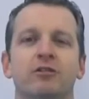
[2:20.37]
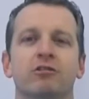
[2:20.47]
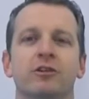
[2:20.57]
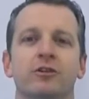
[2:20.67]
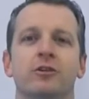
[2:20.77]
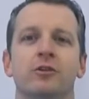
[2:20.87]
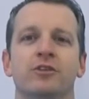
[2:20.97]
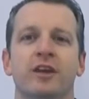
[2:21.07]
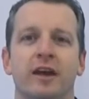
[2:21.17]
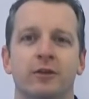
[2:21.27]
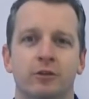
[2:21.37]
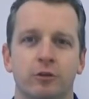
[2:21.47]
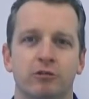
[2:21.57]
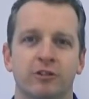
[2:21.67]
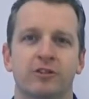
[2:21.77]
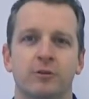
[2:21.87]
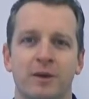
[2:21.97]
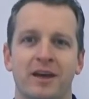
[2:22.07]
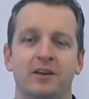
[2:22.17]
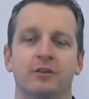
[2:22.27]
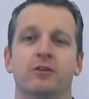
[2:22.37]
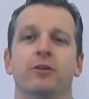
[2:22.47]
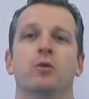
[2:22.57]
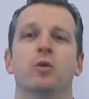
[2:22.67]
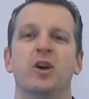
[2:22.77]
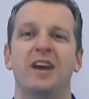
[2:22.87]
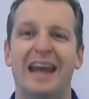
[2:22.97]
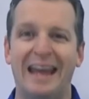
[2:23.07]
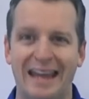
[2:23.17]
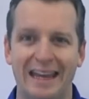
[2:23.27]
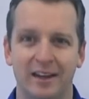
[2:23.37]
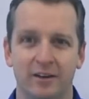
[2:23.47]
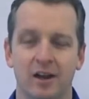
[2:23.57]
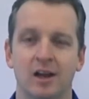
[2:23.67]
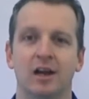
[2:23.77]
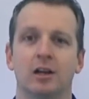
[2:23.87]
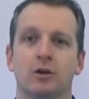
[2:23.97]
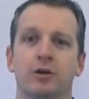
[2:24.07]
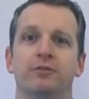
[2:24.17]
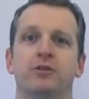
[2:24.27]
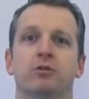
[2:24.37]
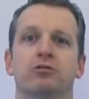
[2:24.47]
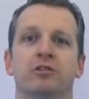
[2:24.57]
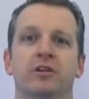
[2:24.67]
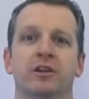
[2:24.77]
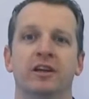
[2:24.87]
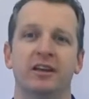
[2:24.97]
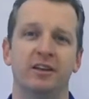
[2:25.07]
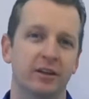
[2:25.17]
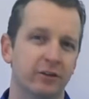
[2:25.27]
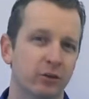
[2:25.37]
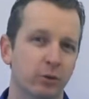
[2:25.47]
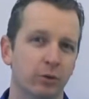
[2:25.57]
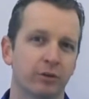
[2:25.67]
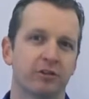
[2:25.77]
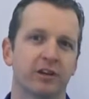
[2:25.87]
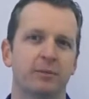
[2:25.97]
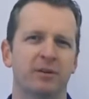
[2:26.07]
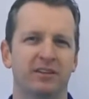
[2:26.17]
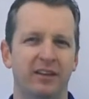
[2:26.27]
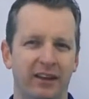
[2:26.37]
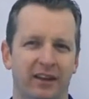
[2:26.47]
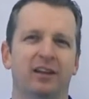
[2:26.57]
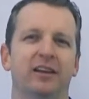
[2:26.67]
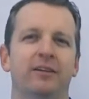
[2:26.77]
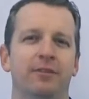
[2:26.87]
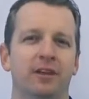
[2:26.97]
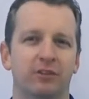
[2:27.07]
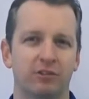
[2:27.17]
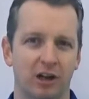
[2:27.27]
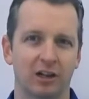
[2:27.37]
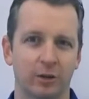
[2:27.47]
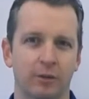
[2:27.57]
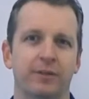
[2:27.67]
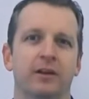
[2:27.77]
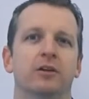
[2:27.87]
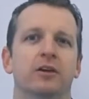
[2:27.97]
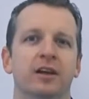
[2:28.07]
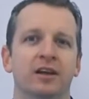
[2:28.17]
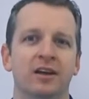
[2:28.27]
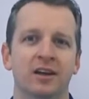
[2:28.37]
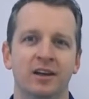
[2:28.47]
to reduce our children's dependence on the word and. A lot of children in Year 2 or 3, particularly if they're struggling with their learning,